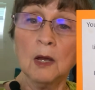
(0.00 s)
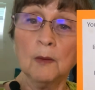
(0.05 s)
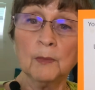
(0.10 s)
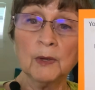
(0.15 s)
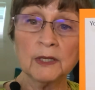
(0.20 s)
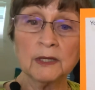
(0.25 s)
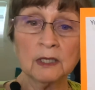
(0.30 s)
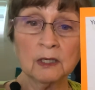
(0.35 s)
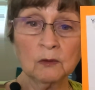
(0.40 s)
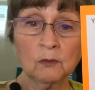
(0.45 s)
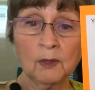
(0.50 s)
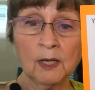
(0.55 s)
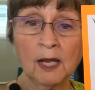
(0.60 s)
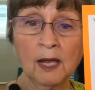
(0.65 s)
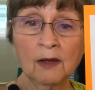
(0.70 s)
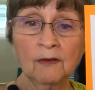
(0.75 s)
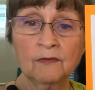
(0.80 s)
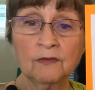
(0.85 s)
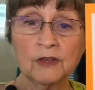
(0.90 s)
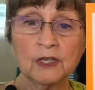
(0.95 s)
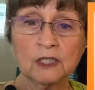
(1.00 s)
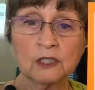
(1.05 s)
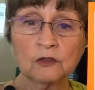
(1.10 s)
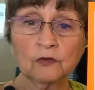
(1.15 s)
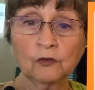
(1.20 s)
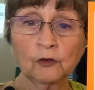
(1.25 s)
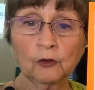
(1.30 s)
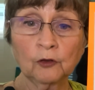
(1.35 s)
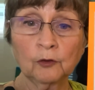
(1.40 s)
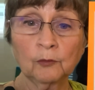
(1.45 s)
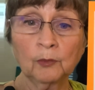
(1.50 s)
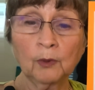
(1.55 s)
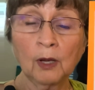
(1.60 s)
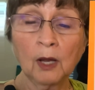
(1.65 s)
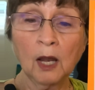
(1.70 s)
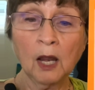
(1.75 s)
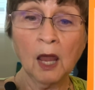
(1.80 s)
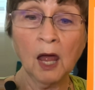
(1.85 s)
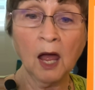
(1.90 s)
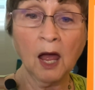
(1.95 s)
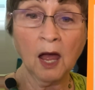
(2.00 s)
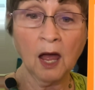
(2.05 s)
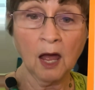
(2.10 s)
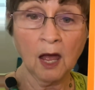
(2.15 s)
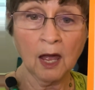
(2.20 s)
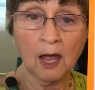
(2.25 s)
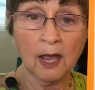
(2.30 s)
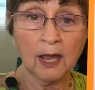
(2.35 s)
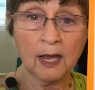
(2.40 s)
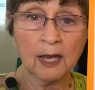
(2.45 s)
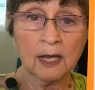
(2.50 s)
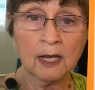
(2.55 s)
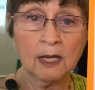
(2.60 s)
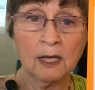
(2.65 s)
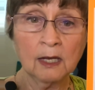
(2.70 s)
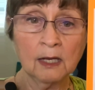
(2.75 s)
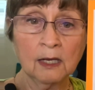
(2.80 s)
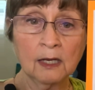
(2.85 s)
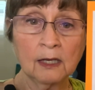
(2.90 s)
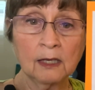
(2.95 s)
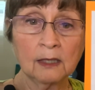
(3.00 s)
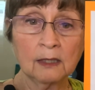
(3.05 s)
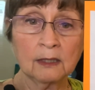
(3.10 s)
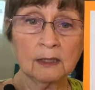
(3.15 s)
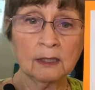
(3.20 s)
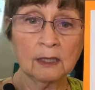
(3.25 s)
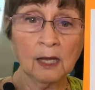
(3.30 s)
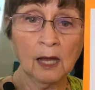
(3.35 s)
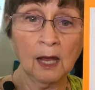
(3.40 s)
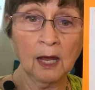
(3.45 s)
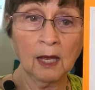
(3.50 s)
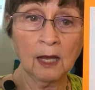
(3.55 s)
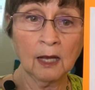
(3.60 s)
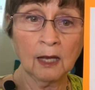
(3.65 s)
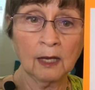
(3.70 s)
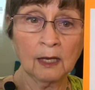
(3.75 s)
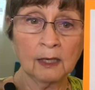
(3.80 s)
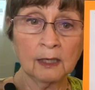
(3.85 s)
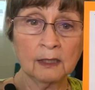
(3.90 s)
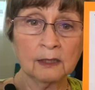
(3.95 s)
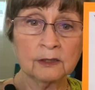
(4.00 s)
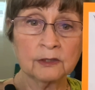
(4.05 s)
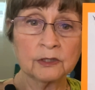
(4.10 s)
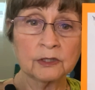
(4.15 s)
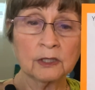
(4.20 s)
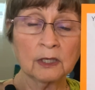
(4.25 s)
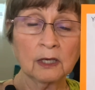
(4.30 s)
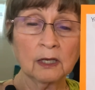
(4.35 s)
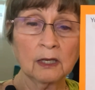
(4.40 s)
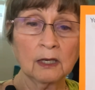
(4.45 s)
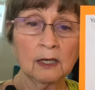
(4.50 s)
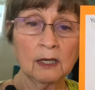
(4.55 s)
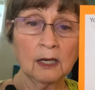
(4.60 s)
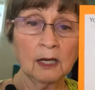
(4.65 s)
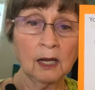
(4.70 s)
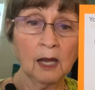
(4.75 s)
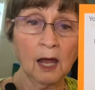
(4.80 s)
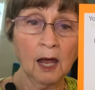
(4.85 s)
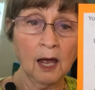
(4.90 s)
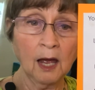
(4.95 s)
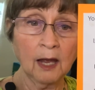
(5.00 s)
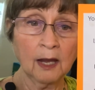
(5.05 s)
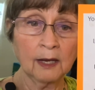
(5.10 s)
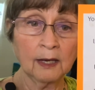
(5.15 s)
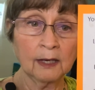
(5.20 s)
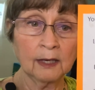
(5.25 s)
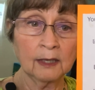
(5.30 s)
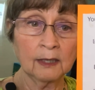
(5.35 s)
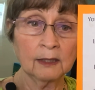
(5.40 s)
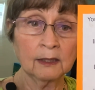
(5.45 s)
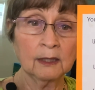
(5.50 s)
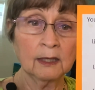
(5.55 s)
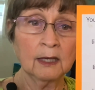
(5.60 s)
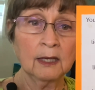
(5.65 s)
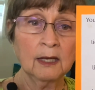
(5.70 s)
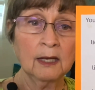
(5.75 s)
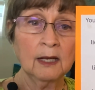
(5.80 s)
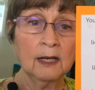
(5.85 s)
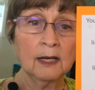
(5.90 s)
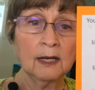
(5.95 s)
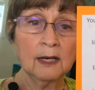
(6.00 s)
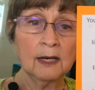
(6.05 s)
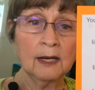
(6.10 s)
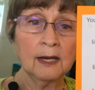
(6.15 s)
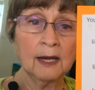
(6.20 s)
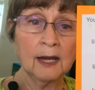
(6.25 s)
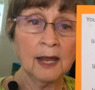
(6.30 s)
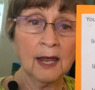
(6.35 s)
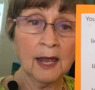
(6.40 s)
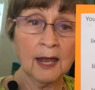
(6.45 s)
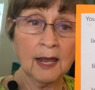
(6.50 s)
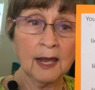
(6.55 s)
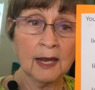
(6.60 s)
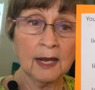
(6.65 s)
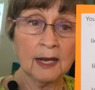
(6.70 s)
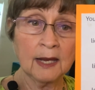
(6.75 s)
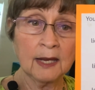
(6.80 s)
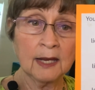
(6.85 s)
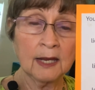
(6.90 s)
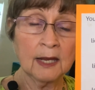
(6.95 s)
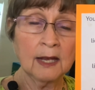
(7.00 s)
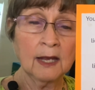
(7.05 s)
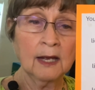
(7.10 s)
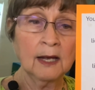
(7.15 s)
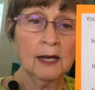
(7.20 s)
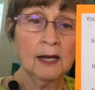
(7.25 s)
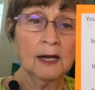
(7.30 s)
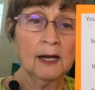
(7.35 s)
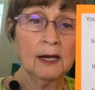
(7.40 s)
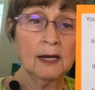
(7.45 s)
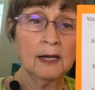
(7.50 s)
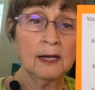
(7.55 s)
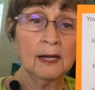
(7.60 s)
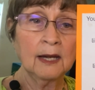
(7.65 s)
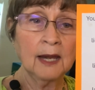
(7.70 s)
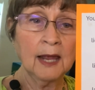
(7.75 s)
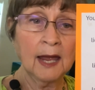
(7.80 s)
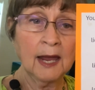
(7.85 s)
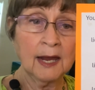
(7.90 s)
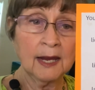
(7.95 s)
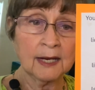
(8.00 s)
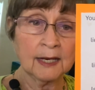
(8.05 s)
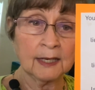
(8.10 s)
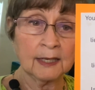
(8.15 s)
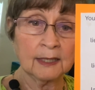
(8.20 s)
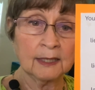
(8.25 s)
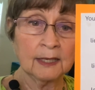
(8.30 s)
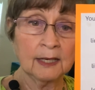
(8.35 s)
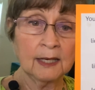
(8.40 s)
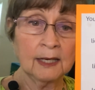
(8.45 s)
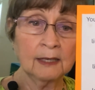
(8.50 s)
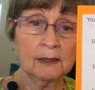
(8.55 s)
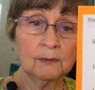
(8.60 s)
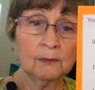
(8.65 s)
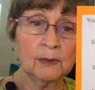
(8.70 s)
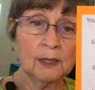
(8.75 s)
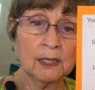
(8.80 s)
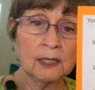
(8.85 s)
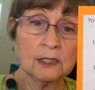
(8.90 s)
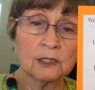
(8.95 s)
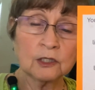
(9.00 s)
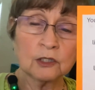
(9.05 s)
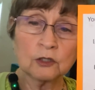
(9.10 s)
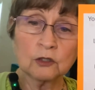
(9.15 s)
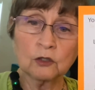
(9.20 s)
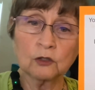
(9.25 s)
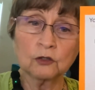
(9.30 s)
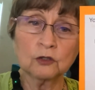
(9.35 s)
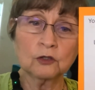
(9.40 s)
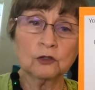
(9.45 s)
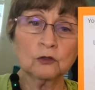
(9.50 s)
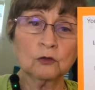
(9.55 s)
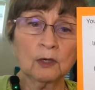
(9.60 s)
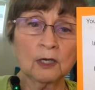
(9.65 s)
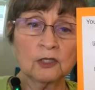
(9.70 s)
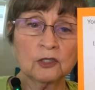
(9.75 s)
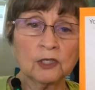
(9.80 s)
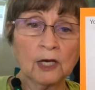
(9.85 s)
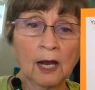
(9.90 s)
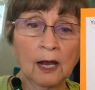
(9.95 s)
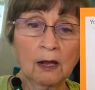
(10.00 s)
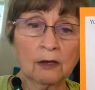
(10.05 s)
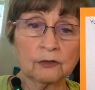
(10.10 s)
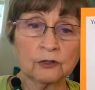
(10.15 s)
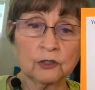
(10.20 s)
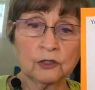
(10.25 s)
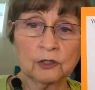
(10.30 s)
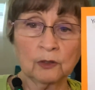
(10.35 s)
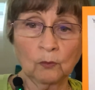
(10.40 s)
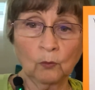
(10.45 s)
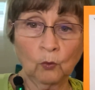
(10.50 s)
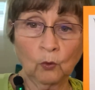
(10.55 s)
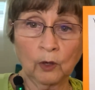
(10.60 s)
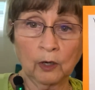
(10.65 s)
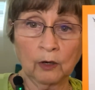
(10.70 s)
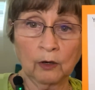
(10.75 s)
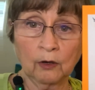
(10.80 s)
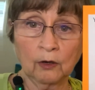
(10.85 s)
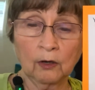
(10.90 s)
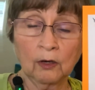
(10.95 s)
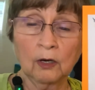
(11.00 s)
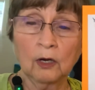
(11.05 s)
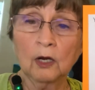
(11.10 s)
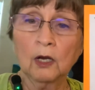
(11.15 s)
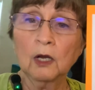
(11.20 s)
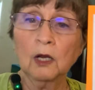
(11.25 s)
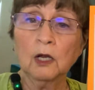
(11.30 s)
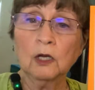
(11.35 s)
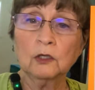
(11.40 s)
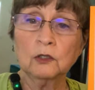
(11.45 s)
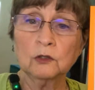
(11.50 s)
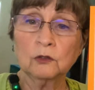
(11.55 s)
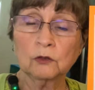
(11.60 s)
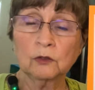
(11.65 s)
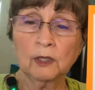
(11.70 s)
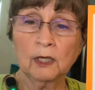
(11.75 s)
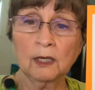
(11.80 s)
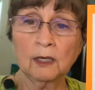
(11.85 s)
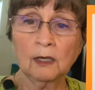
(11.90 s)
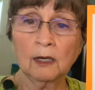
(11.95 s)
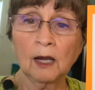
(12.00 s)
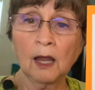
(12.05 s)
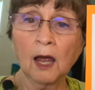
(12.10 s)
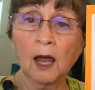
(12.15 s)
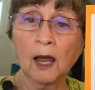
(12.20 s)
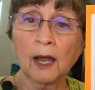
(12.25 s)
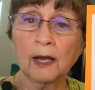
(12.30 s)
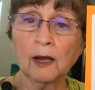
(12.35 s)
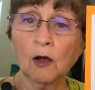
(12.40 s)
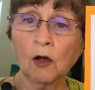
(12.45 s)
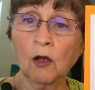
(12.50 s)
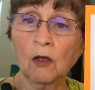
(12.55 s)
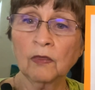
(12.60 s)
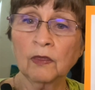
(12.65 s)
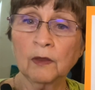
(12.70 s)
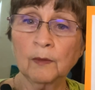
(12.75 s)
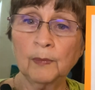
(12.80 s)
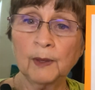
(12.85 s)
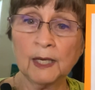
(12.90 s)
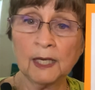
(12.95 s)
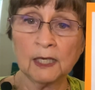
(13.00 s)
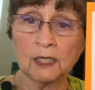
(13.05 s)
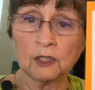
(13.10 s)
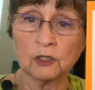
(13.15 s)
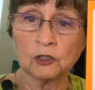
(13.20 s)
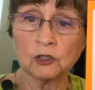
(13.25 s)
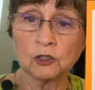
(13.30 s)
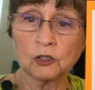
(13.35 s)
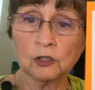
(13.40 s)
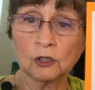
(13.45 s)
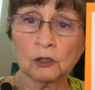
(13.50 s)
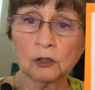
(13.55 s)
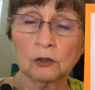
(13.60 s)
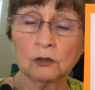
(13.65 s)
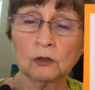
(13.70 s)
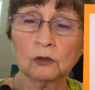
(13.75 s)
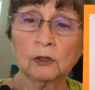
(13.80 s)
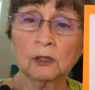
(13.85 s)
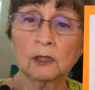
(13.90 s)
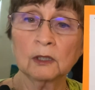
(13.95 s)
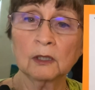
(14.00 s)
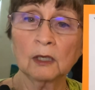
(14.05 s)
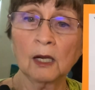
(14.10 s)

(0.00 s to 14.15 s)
But then we have this verb lie, lies, lying, lay, laying. It means to stretch out somewhere. You can lie on the beach. You can